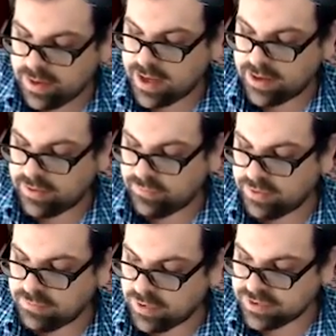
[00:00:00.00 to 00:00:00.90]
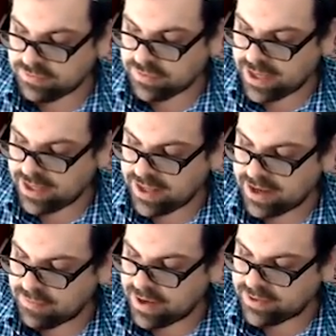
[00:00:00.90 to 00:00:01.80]
And if we multiply
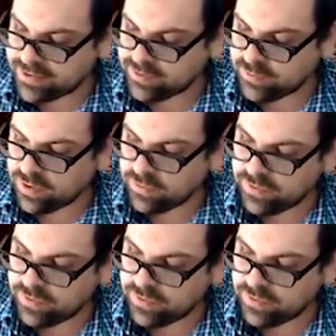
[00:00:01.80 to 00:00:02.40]
that by the square